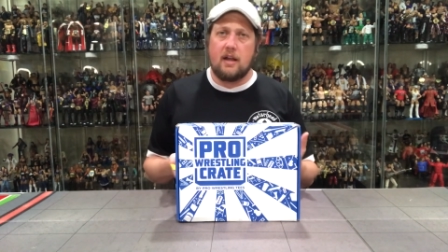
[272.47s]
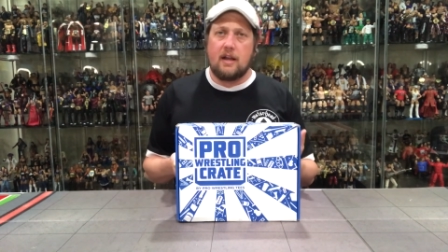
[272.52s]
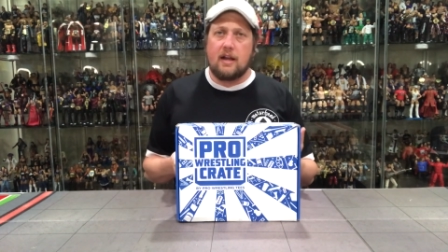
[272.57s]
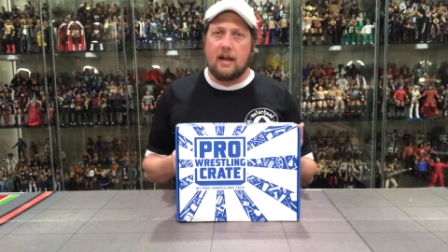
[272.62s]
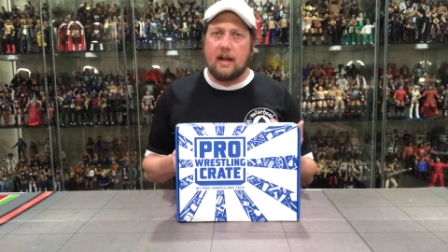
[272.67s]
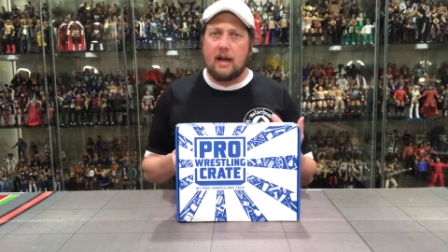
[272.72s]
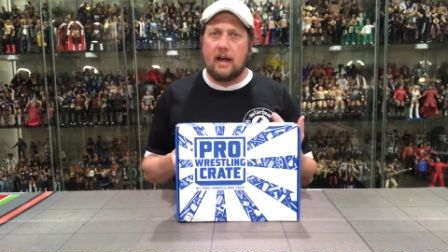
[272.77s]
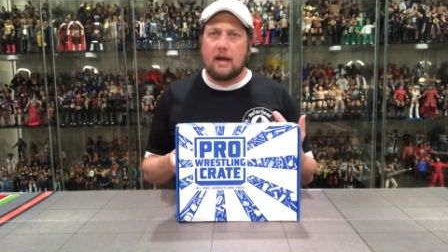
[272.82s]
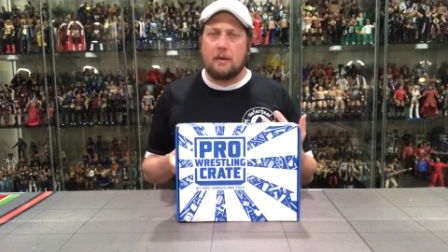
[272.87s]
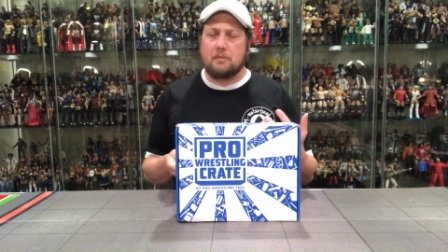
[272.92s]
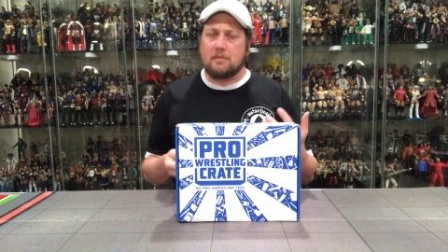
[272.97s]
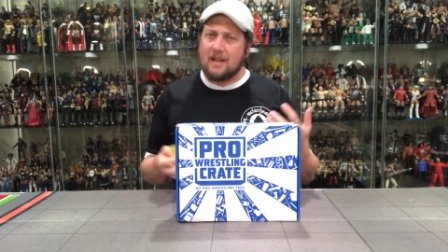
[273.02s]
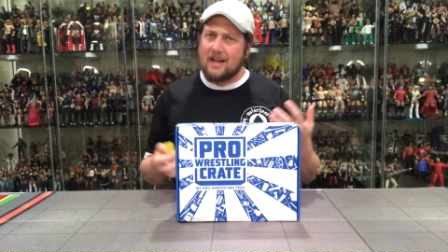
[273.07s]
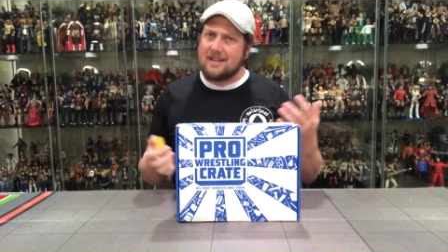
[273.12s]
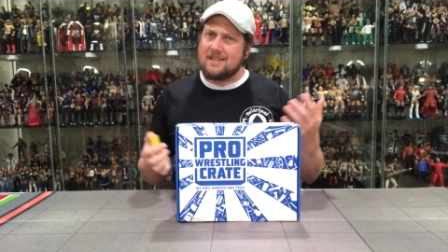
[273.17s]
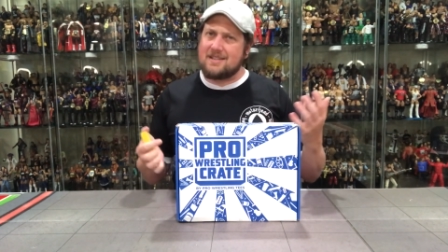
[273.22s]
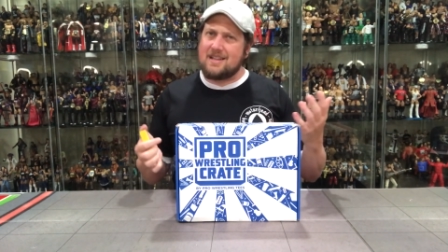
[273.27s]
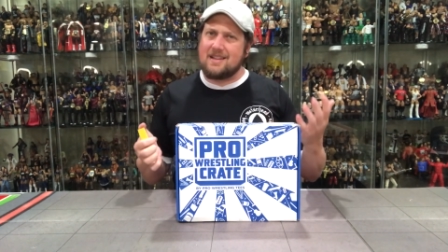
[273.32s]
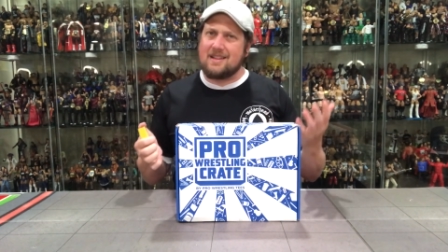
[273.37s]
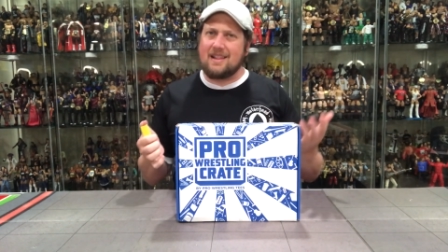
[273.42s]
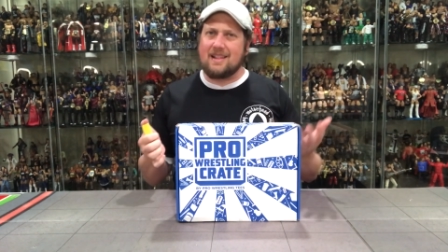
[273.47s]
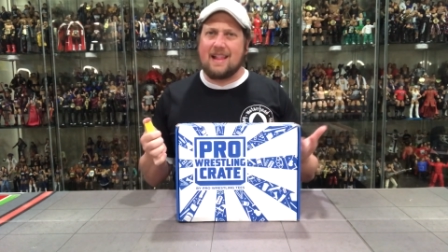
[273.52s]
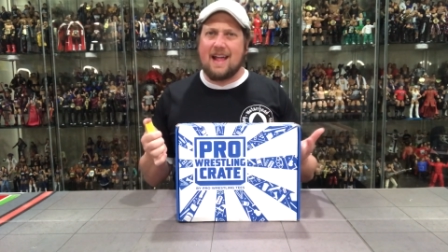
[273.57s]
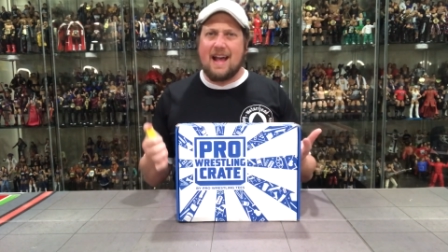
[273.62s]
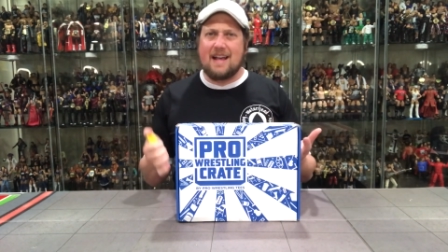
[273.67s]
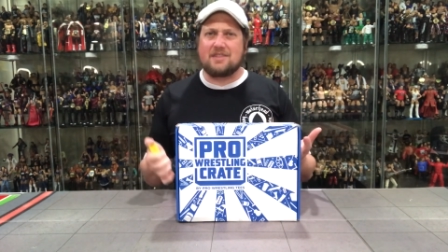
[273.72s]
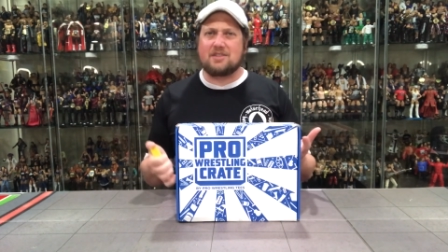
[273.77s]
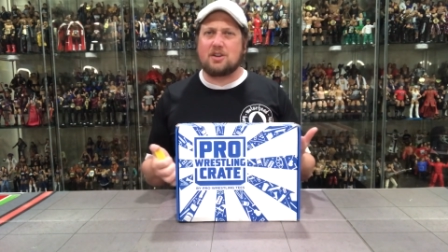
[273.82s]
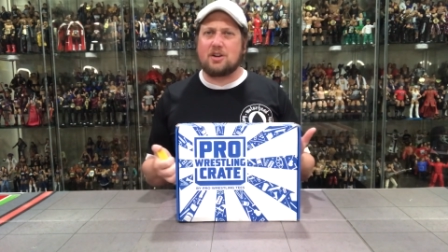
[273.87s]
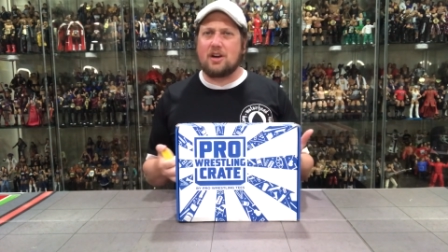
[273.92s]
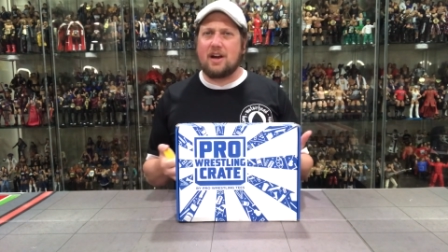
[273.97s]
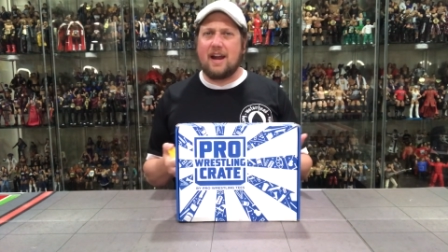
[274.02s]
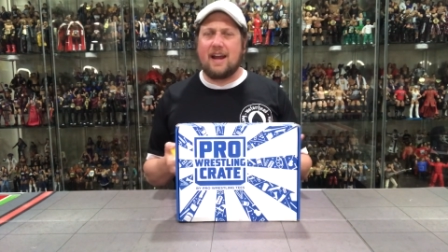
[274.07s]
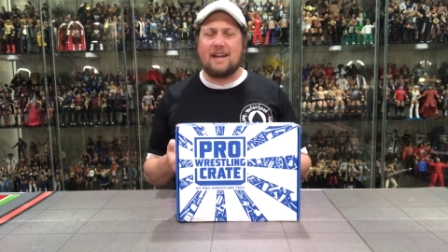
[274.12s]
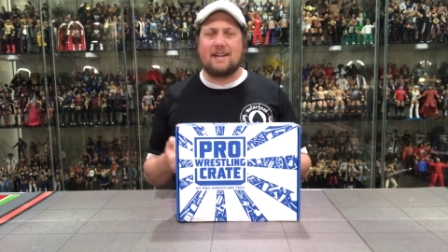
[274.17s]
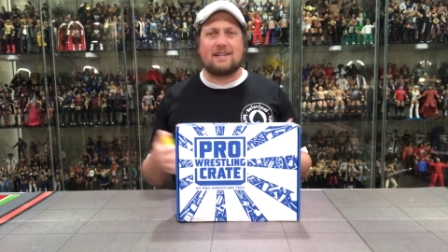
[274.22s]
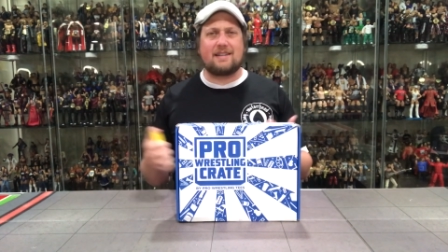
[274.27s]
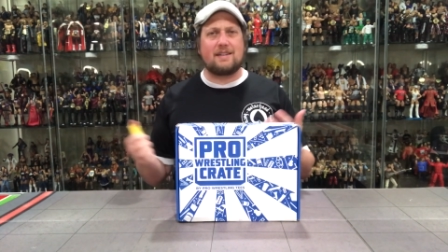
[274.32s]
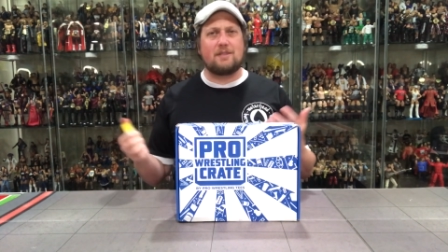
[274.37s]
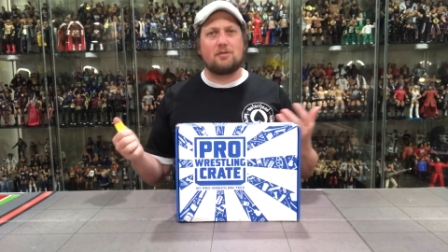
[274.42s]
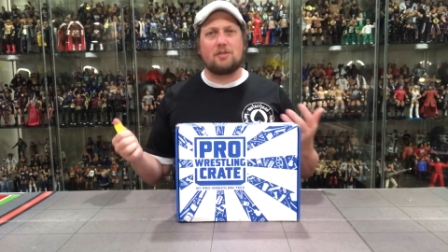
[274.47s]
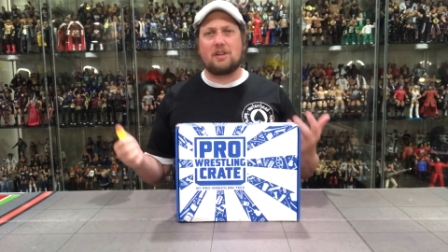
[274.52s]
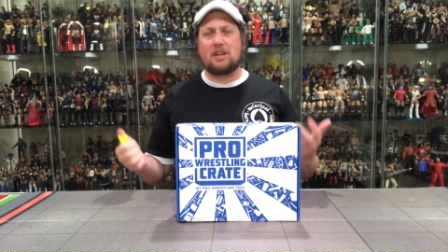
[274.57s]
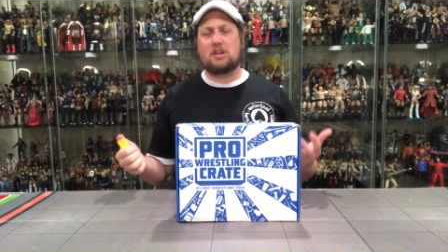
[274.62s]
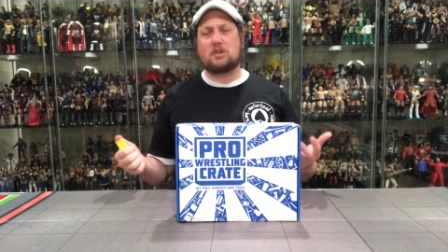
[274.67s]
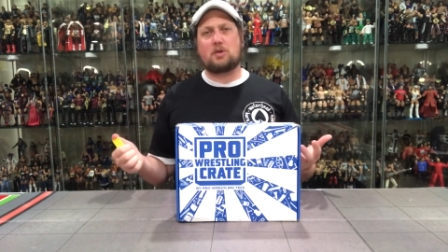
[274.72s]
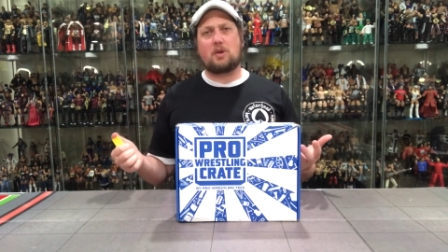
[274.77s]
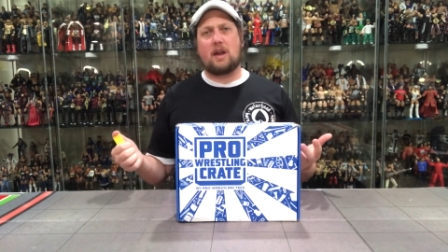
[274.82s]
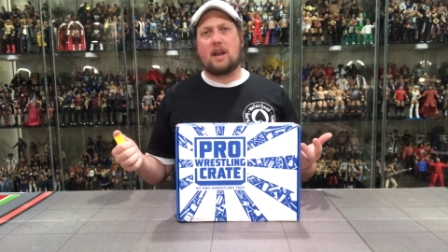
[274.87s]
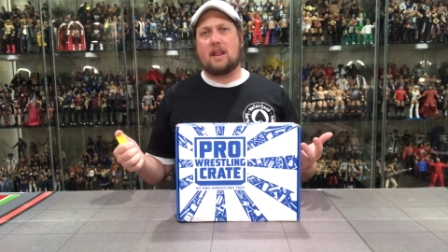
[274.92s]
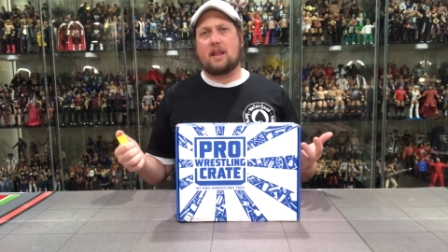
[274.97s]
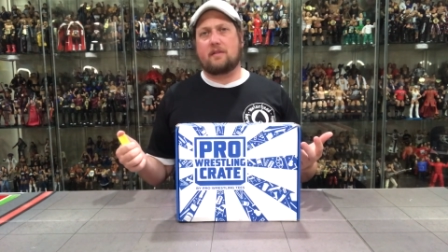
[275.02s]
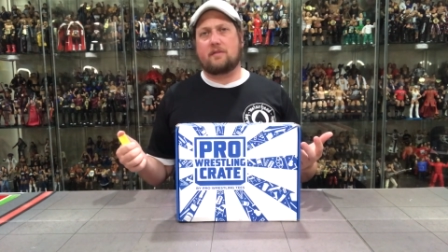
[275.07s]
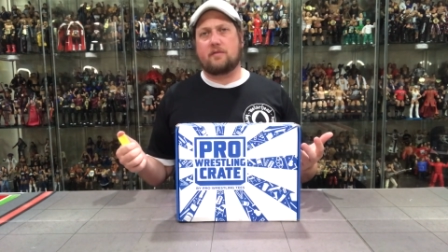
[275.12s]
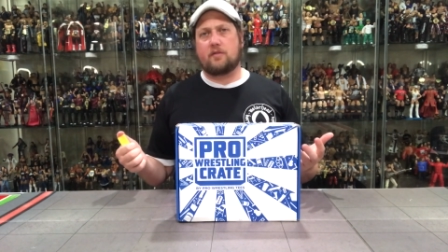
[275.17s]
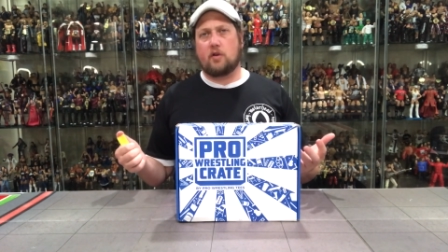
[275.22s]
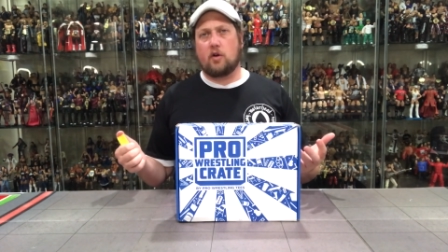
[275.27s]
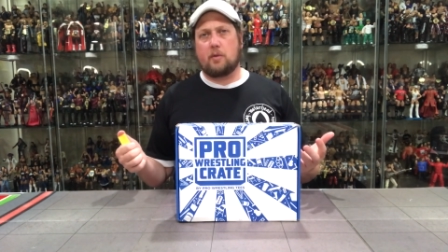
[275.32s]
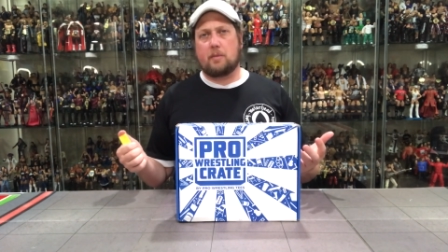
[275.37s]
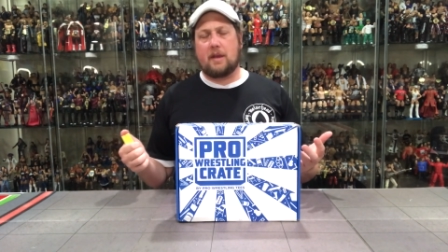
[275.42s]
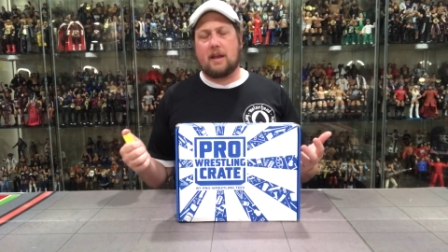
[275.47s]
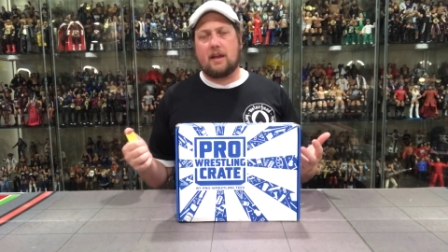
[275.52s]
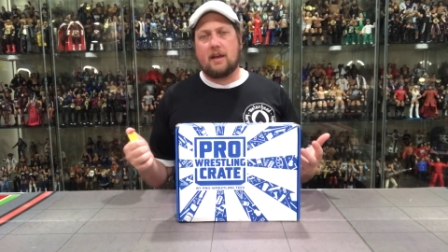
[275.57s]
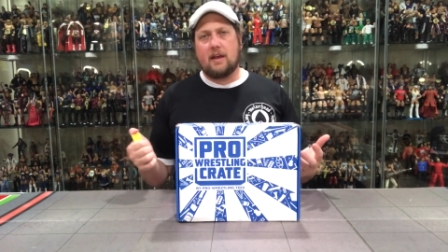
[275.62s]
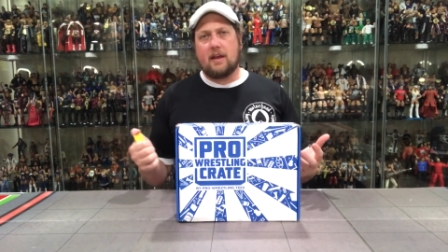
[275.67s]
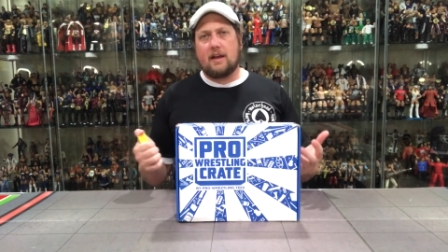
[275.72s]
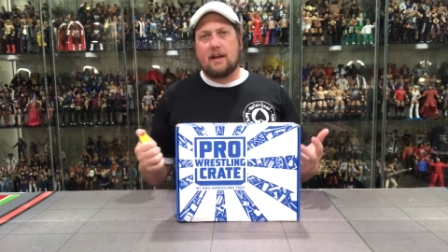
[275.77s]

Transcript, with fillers: Like I said, the last crate didn't really do anything for me.